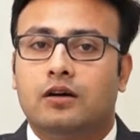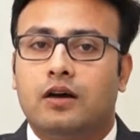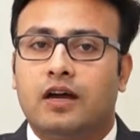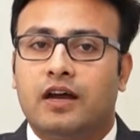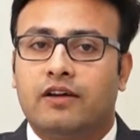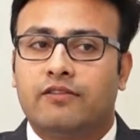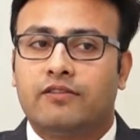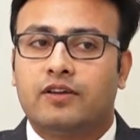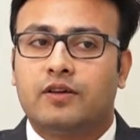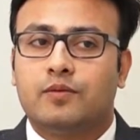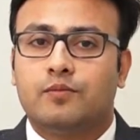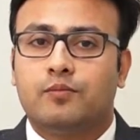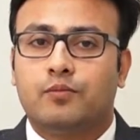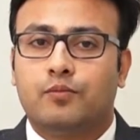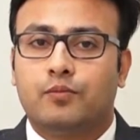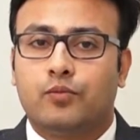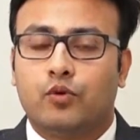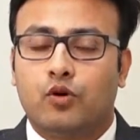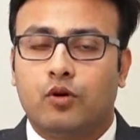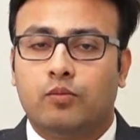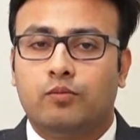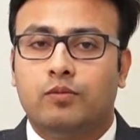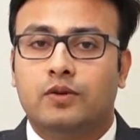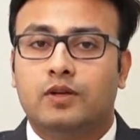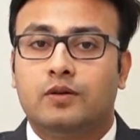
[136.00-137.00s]
having
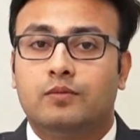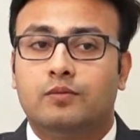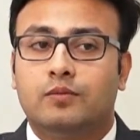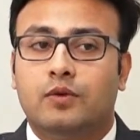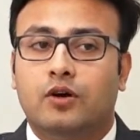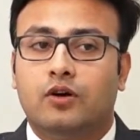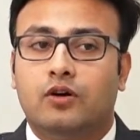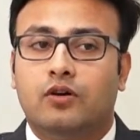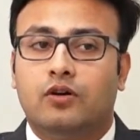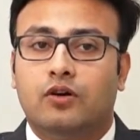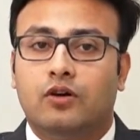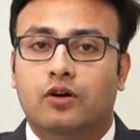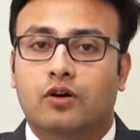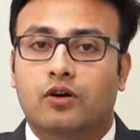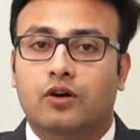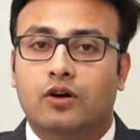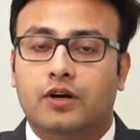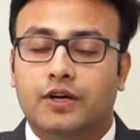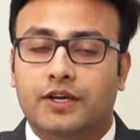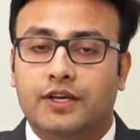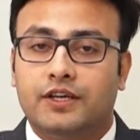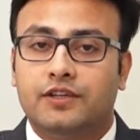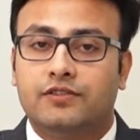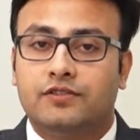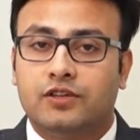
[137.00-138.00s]
problem
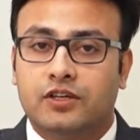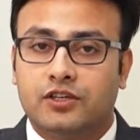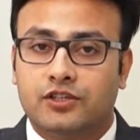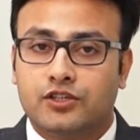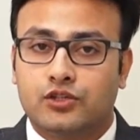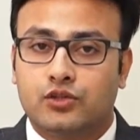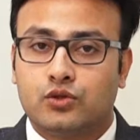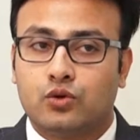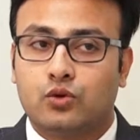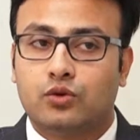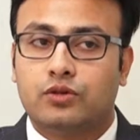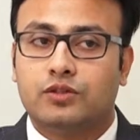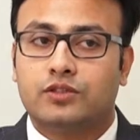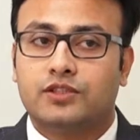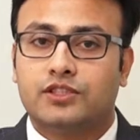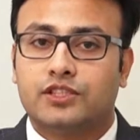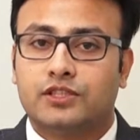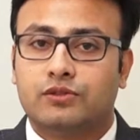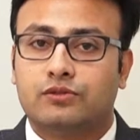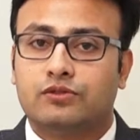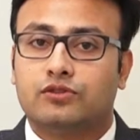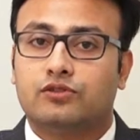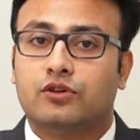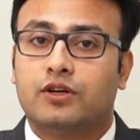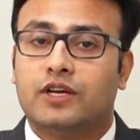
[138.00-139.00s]
in her shoulder. She
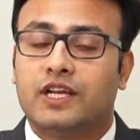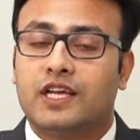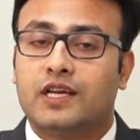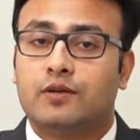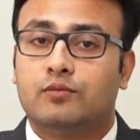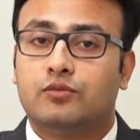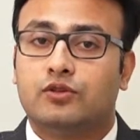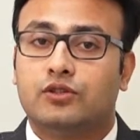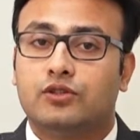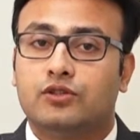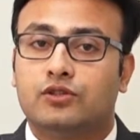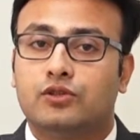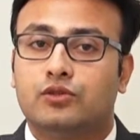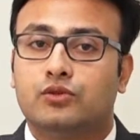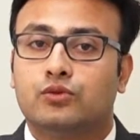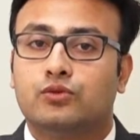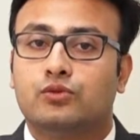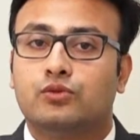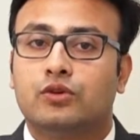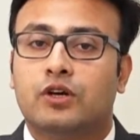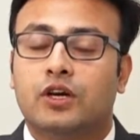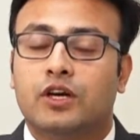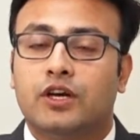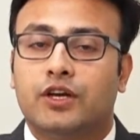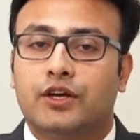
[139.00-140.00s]
was not able to
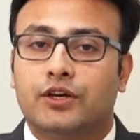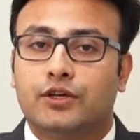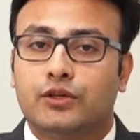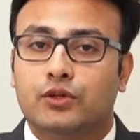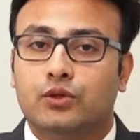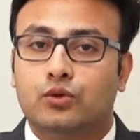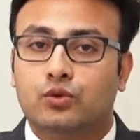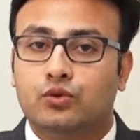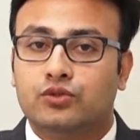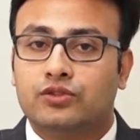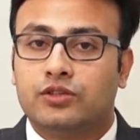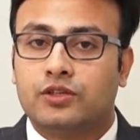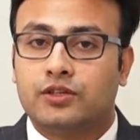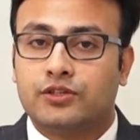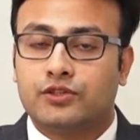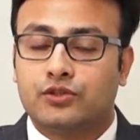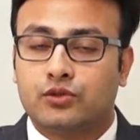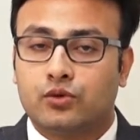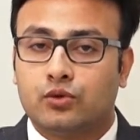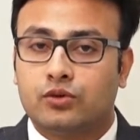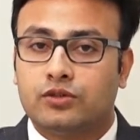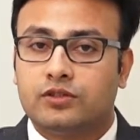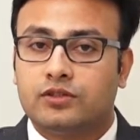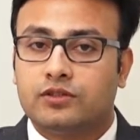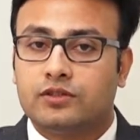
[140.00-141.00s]
use her
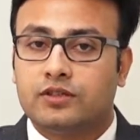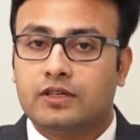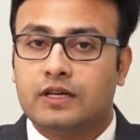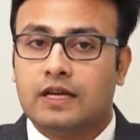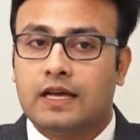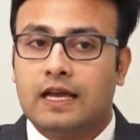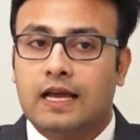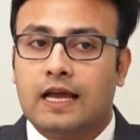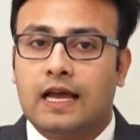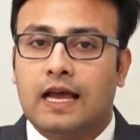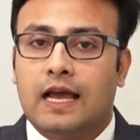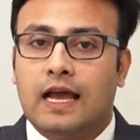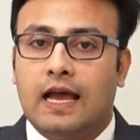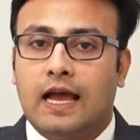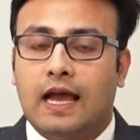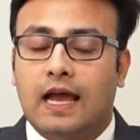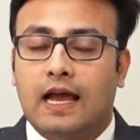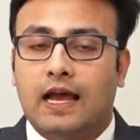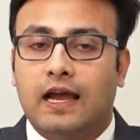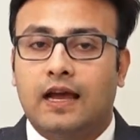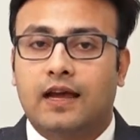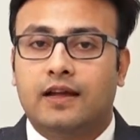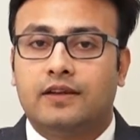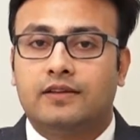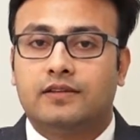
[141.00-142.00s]
shoulder,
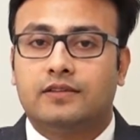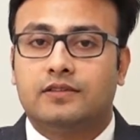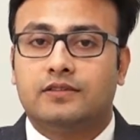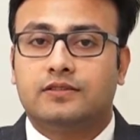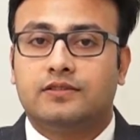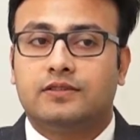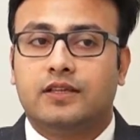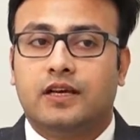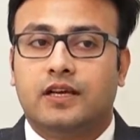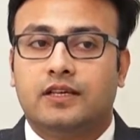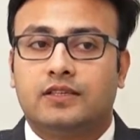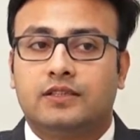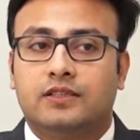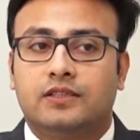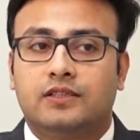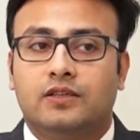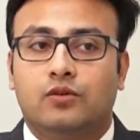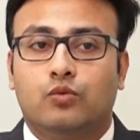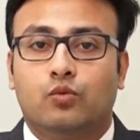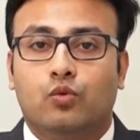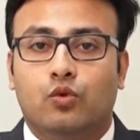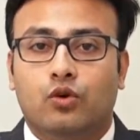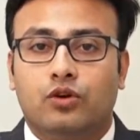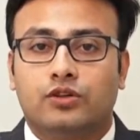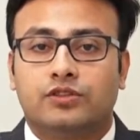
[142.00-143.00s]
and that
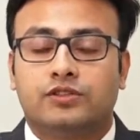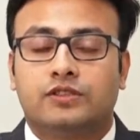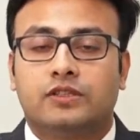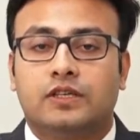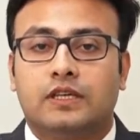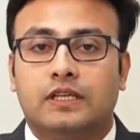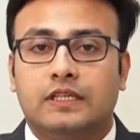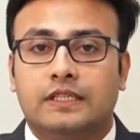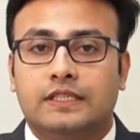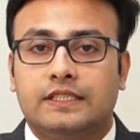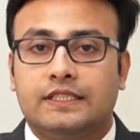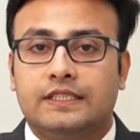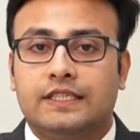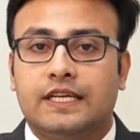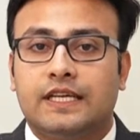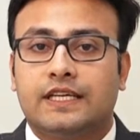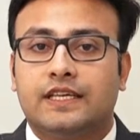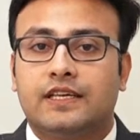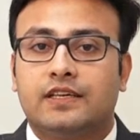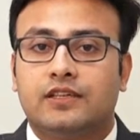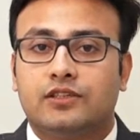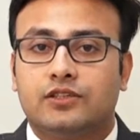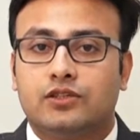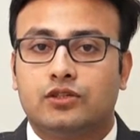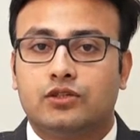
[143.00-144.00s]
was
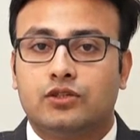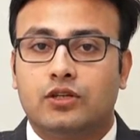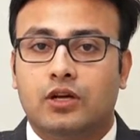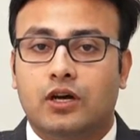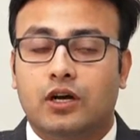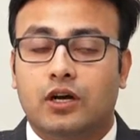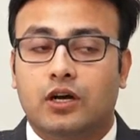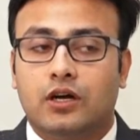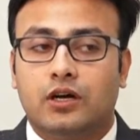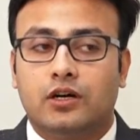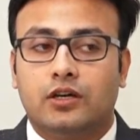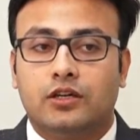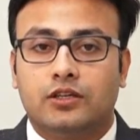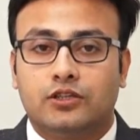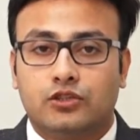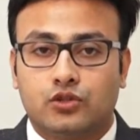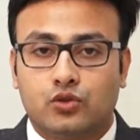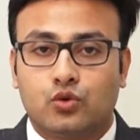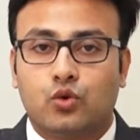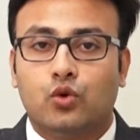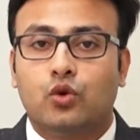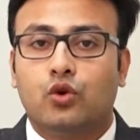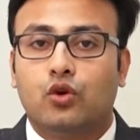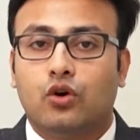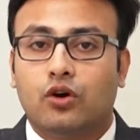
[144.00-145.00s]
taking a
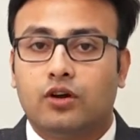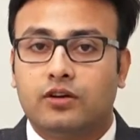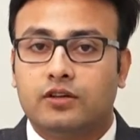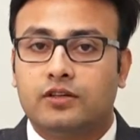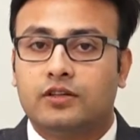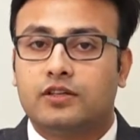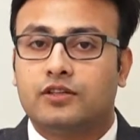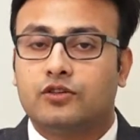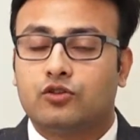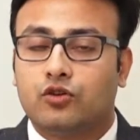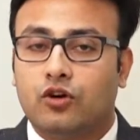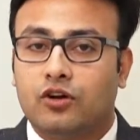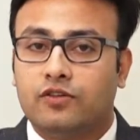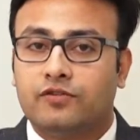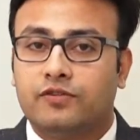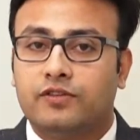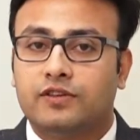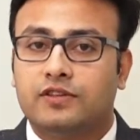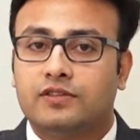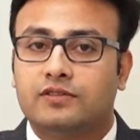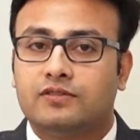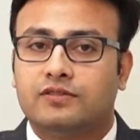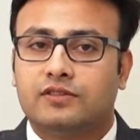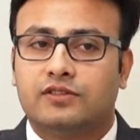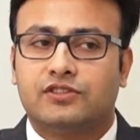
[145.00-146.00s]
toll on her
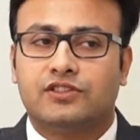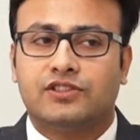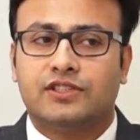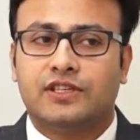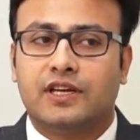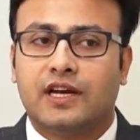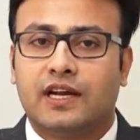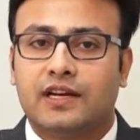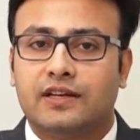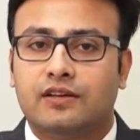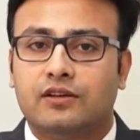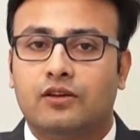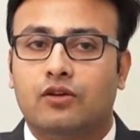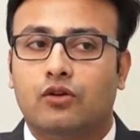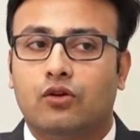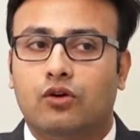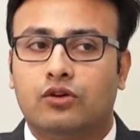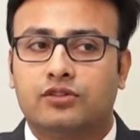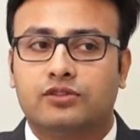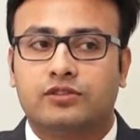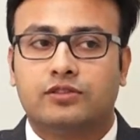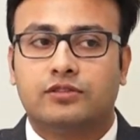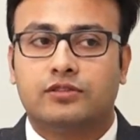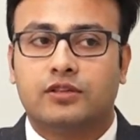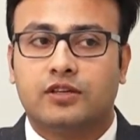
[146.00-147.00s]
confidence. She had
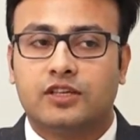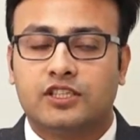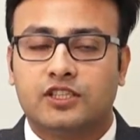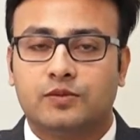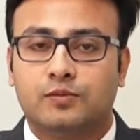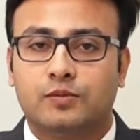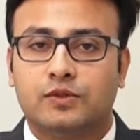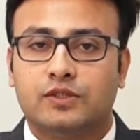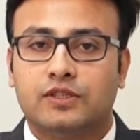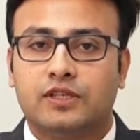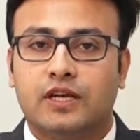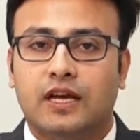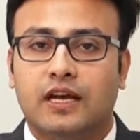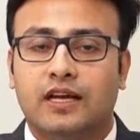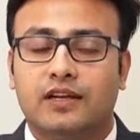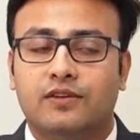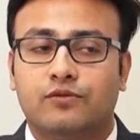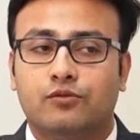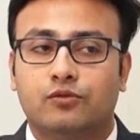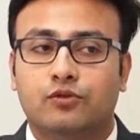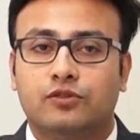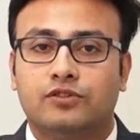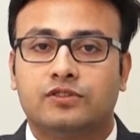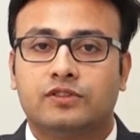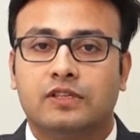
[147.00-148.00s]
lost her husband and
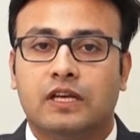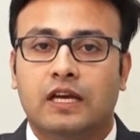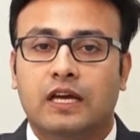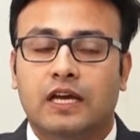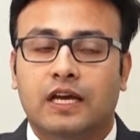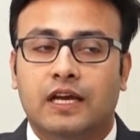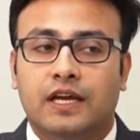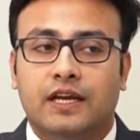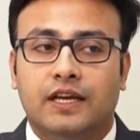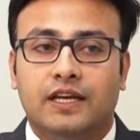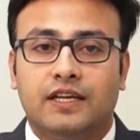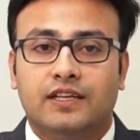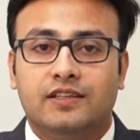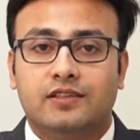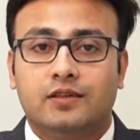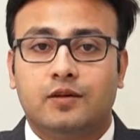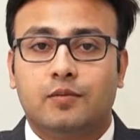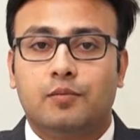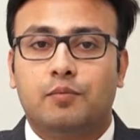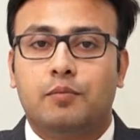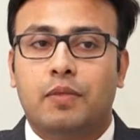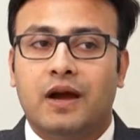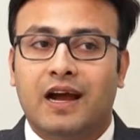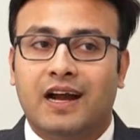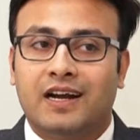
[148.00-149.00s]
was in
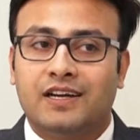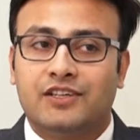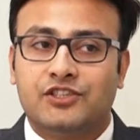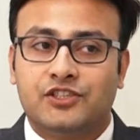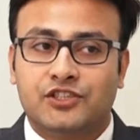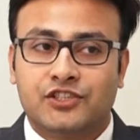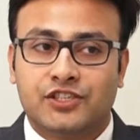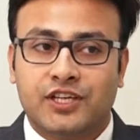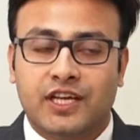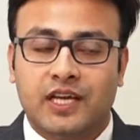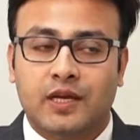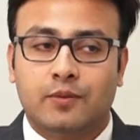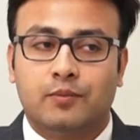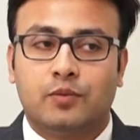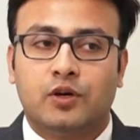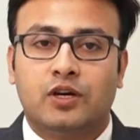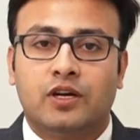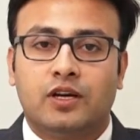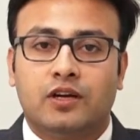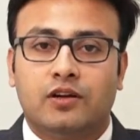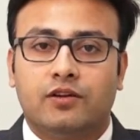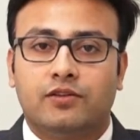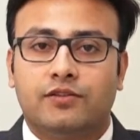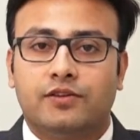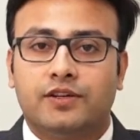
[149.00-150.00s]
bad shape
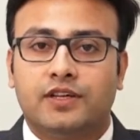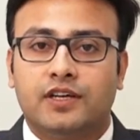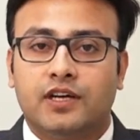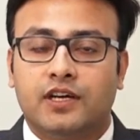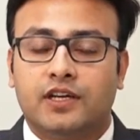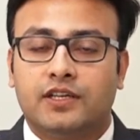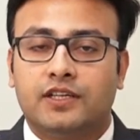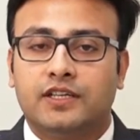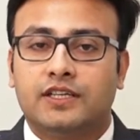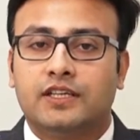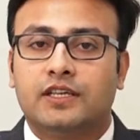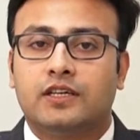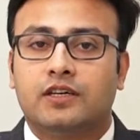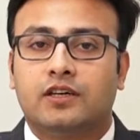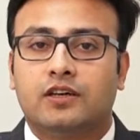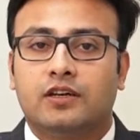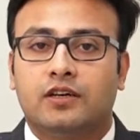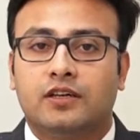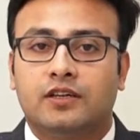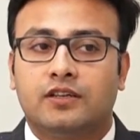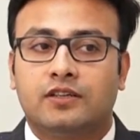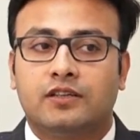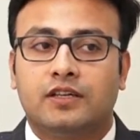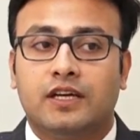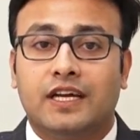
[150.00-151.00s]
regarding
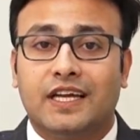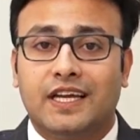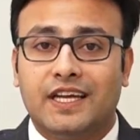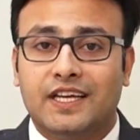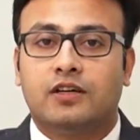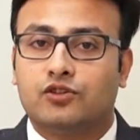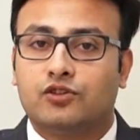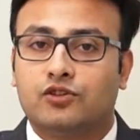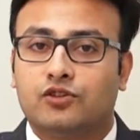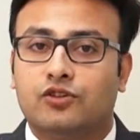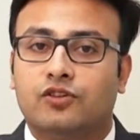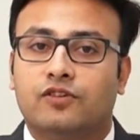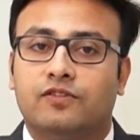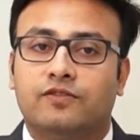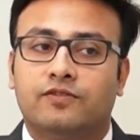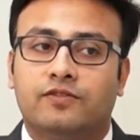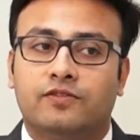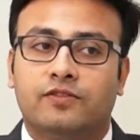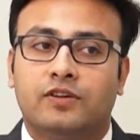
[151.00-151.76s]
her means of